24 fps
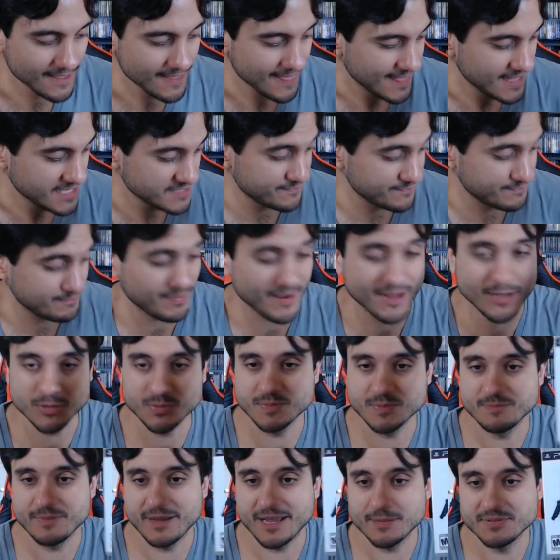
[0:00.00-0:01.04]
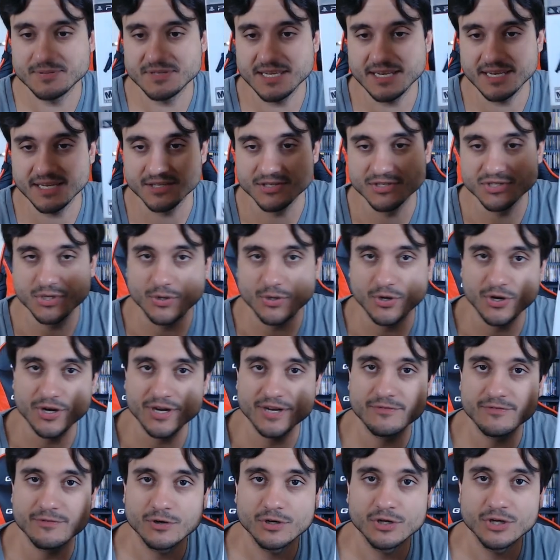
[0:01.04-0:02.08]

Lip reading: That's by Obsidian, so you're in for a